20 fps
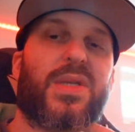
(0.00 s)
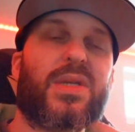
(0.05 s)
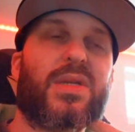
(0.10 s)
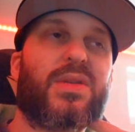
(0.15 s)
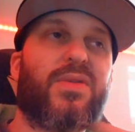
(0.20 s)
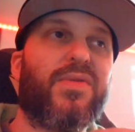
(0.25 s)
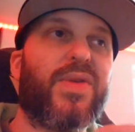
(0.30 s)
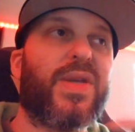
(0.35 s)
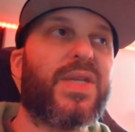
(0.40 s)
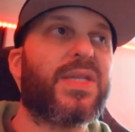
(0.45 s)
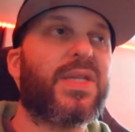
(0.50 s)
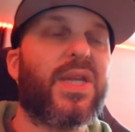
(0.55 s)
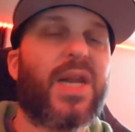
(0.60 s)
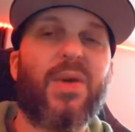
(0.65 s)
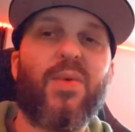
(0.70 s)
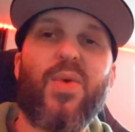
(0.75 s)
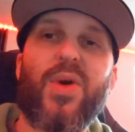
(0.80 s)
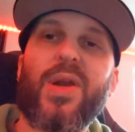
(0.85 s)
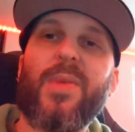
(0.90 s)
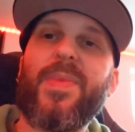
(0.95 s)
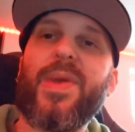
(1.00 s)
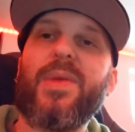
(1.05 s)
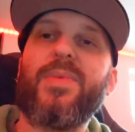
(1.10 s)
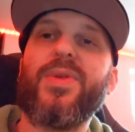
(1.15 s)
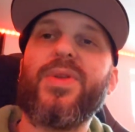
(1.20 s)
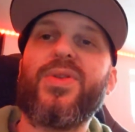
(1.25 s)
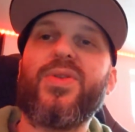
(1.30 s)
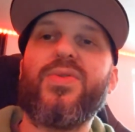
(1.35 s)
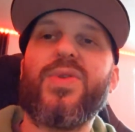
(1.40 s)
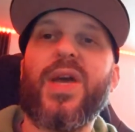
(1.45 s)
And the reason that I want to be able
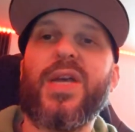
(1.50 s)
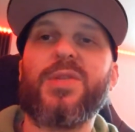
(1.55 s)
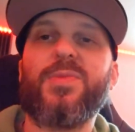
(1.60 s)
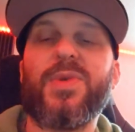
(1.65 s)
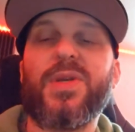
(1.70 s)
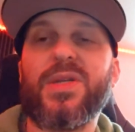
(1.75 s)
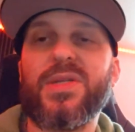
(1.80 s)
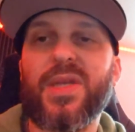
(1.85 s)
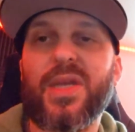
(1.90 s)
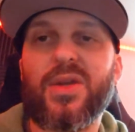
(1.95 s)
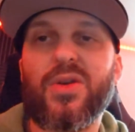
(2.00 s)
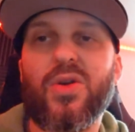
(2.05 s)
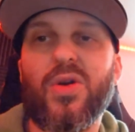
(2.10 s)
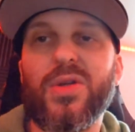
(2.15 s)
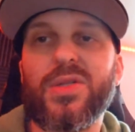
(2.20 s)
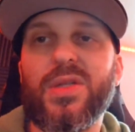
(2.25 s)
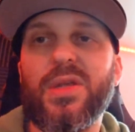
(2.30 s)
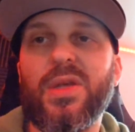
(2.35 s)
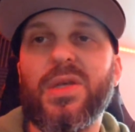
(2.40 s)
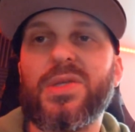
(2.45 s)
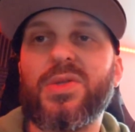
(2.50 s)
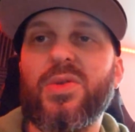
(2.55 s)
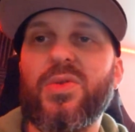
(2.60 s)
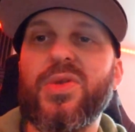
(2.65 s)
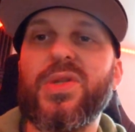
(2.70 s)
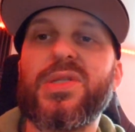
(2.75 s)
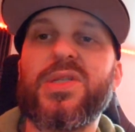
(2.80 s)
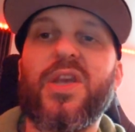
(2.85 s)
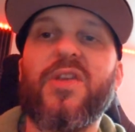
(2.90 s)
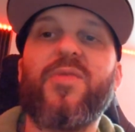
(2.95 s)
to do that is because they cost less. So I
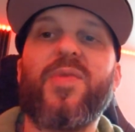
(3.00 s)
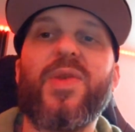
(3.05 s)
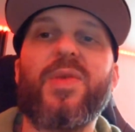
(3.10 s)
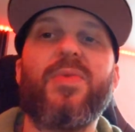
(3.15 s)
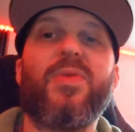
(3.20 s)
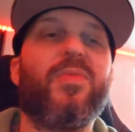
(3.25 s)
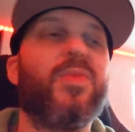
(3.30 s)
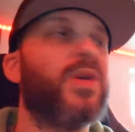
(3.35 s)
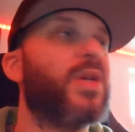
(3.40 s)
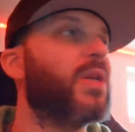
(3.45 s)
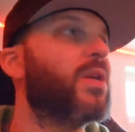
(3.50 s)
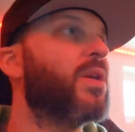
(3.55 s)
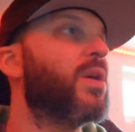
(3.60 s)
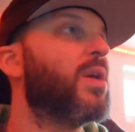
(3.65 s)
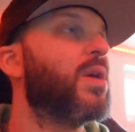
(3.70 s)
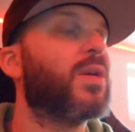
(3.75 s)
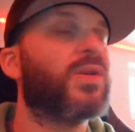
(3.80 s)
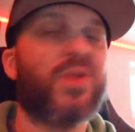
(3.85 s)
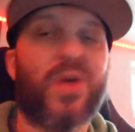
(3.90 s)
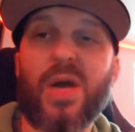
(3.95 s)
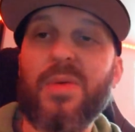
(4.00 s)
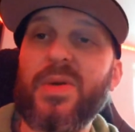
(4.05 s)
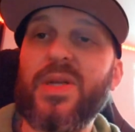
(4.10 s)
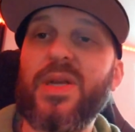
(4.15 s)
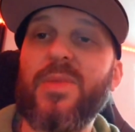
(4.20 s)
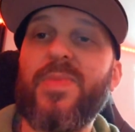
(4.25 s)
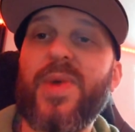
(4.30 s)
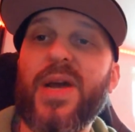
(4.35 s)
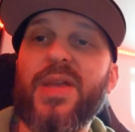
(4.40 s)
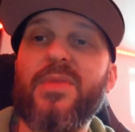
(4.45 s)
want to save people money. So I'm going to
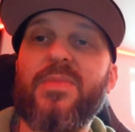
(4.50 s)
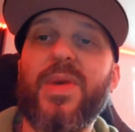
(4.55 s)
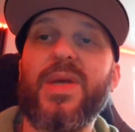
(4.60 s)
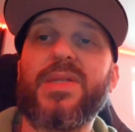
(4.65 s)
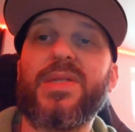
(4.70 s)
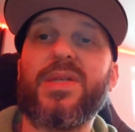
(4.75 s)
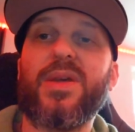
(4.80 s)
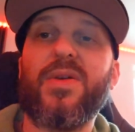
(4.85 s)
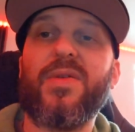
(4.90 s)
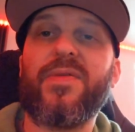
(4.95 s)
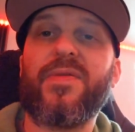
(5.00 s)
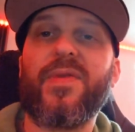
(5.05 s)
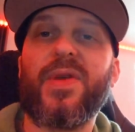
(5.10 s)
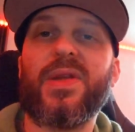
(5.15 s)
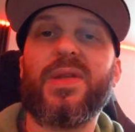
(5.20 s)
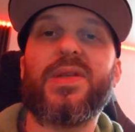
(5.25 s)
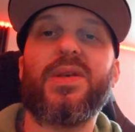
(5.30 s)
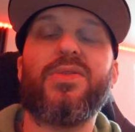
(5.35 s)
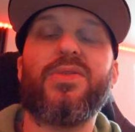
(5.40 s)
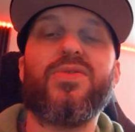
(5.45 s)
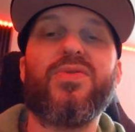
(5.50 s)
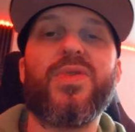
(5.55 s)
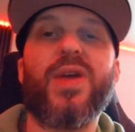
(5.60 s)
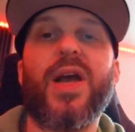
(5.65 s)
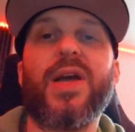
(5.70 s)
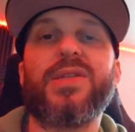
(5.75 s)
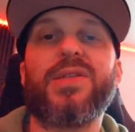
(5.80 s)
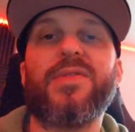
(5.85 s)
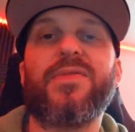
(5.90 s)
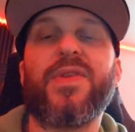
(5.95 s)
buy them myself and tell you
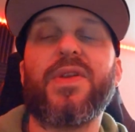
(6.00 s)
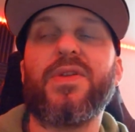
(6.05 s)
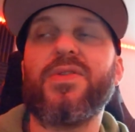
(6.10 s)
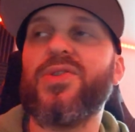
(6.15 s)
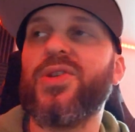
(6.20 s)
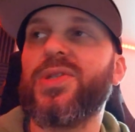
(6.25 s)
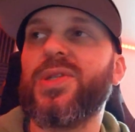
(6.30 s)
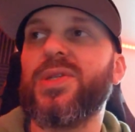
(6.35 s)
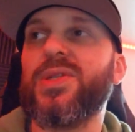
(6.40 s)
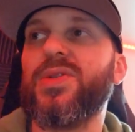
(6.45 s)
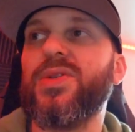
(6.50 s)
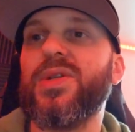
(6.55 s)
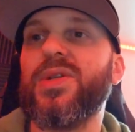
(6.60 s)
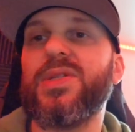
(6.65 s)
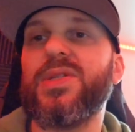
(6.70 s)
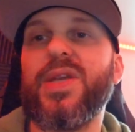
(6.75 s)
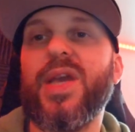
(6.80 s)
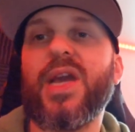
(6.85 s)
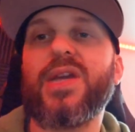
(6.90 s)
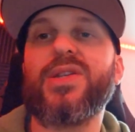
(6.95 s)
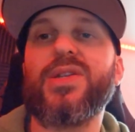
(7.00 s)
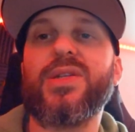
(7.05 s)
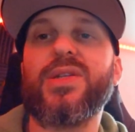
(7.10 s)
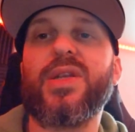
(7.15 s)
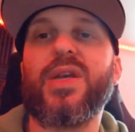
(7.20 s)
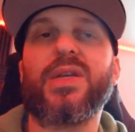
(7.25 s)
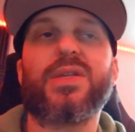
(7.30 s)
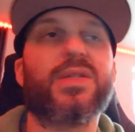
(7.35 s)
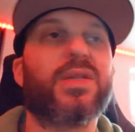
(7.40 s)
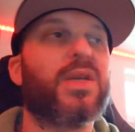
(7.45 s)
guys if they're just as good as the Action
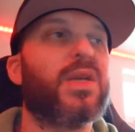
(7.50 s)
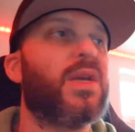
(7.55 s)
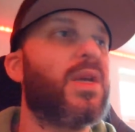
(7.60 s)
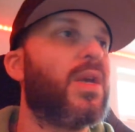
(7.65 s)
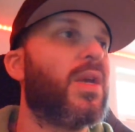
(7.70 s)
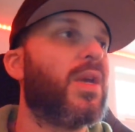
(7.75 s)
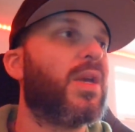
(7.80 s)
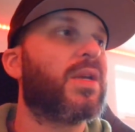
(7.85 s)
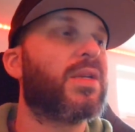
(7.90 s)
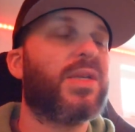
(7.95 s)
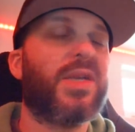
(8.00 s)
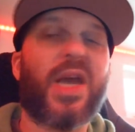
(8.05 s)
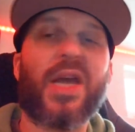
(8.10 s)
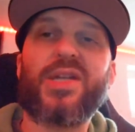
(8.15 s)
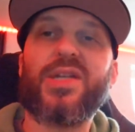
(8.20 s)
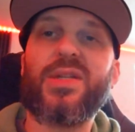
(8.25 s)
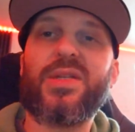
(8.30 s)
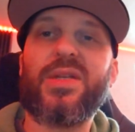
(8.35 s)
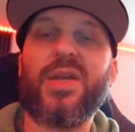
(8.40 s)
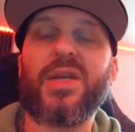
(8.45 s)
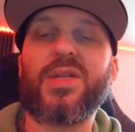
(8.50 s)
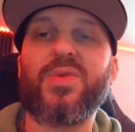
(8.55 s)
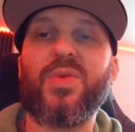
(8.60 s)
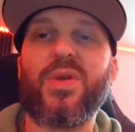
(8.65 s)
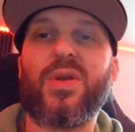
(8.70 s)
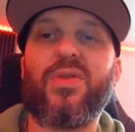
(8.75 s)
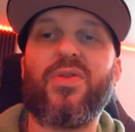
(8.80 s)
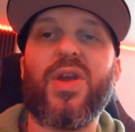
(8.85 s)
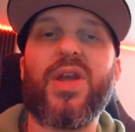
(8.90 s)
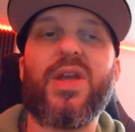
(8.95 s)
Techs. Because the Action Techs were
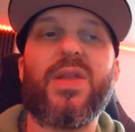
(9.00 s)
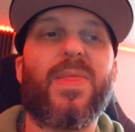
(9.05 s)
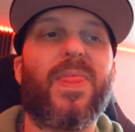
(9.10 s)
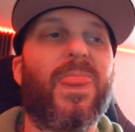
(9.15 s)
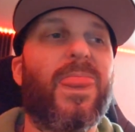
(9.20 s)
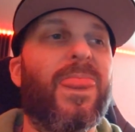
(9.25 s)
great.